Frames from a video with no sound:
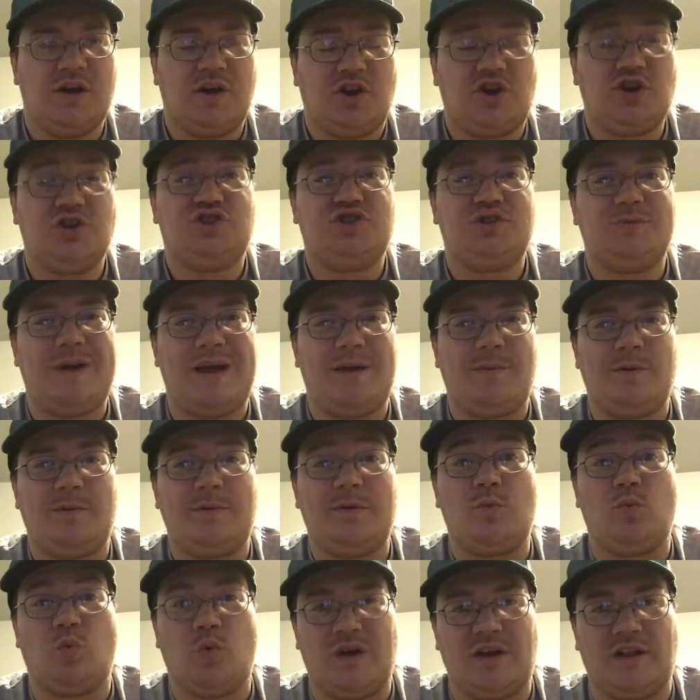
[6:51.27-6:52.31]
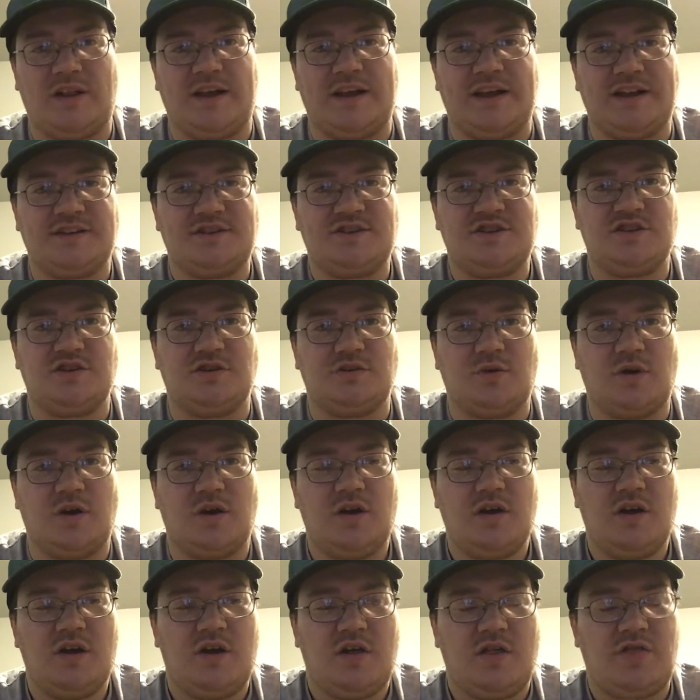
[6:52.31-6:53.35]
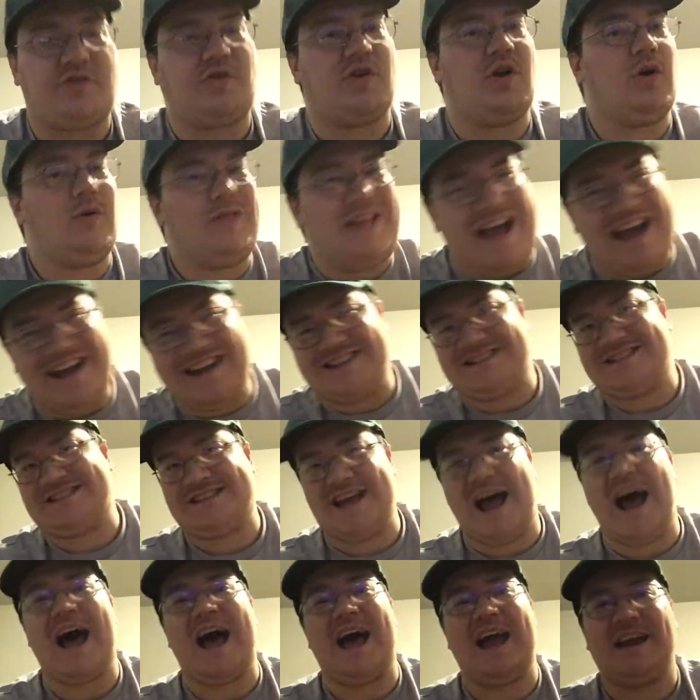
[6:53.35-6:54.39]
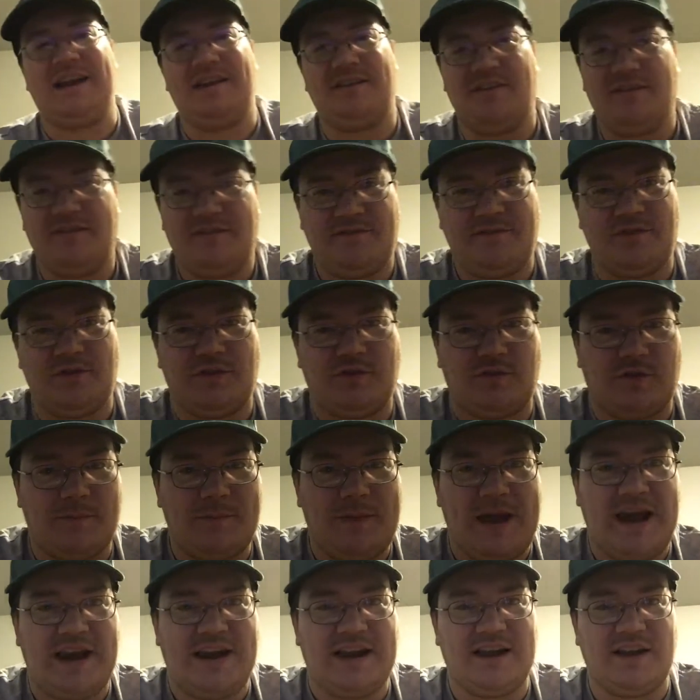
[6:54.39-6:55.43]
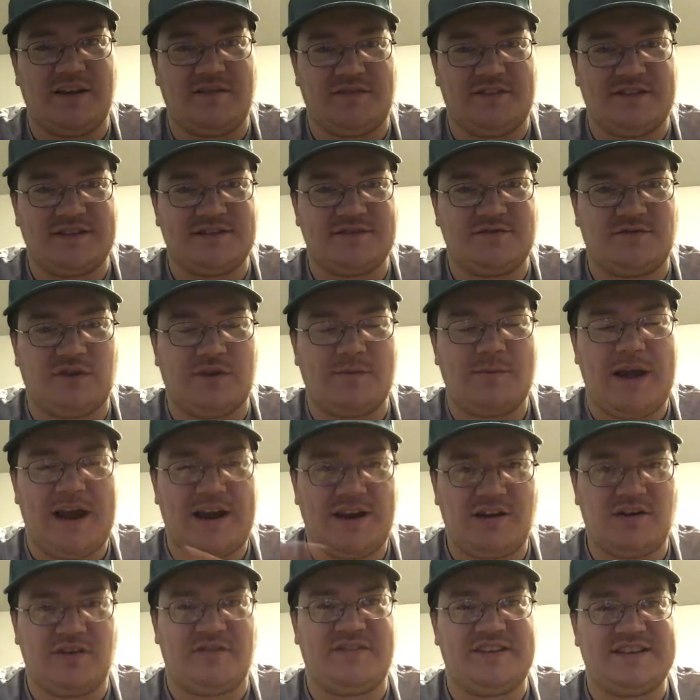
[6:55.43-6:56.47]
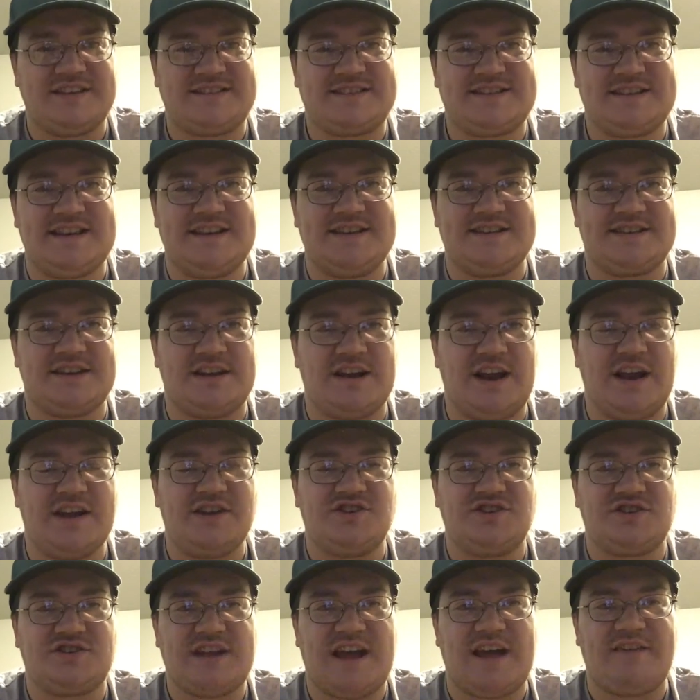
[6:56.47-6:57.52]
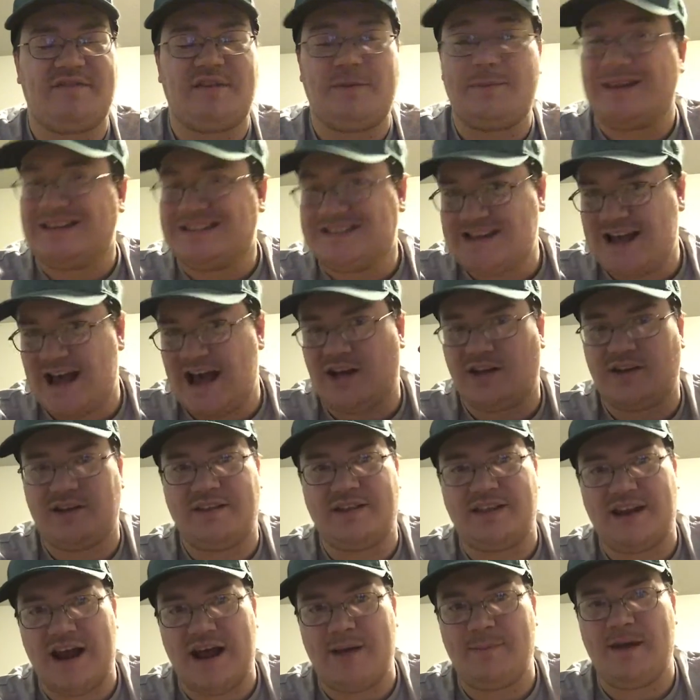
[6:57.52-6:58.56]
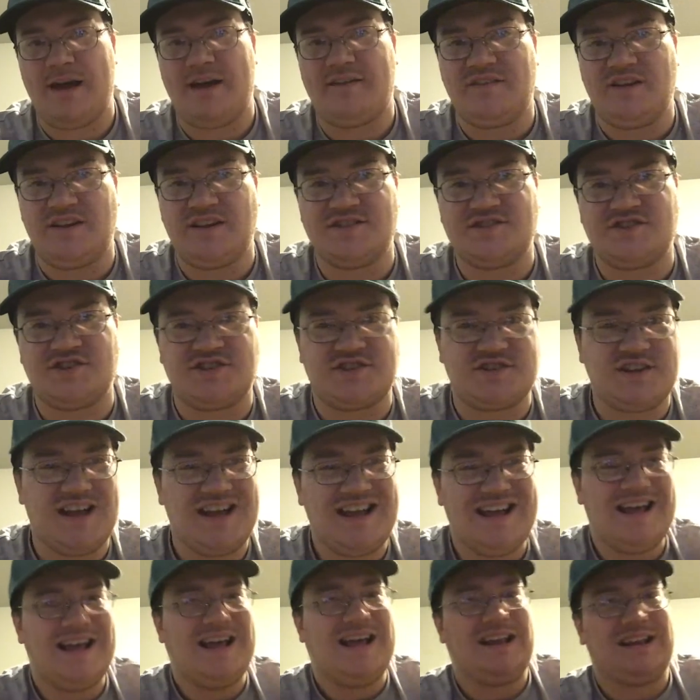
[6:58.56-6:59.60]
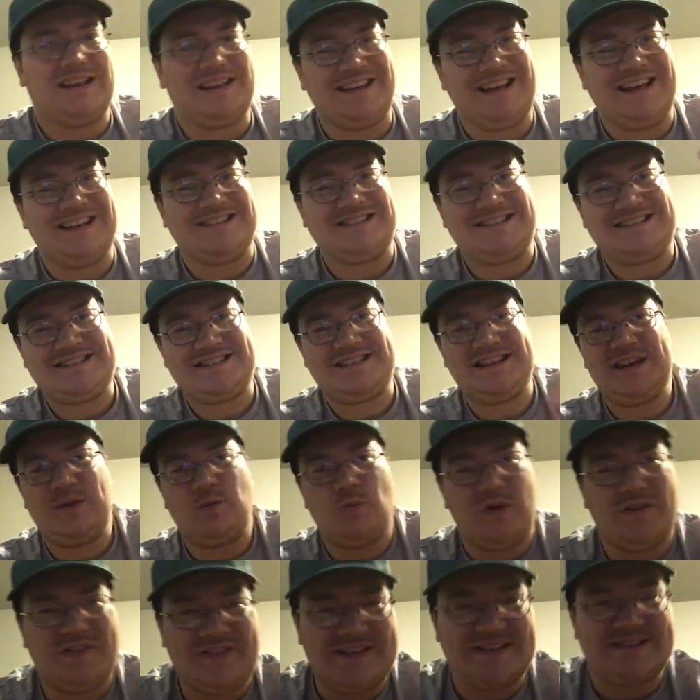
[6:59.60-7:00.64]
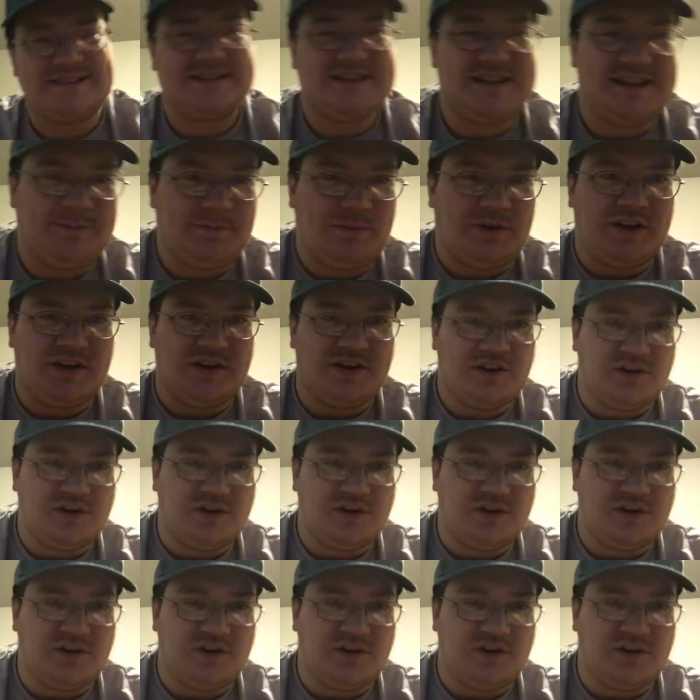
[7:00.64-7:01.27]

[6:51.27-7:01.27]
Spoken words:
could you maybe be willing to throw that aside for the remainder of this season and just have the mentality that I'm having is just, let's see what this team can